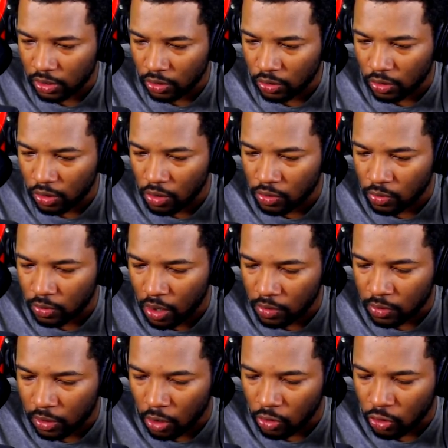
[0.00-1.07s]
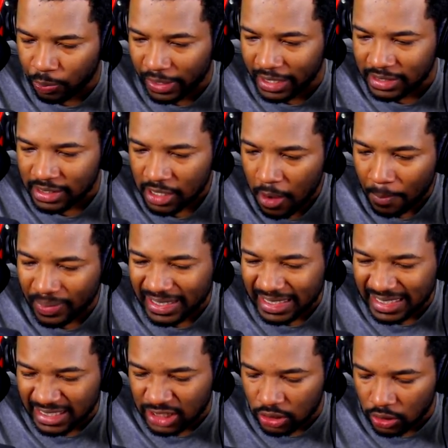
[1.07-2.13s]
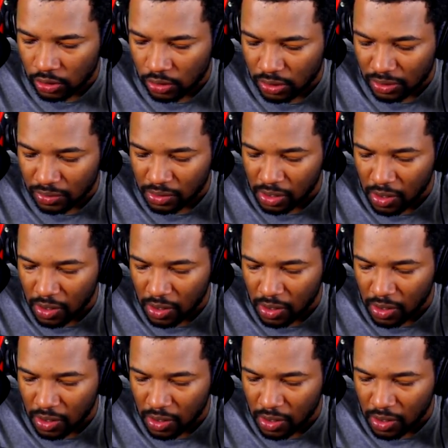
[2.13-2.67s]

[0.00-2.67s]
Goku, please, no.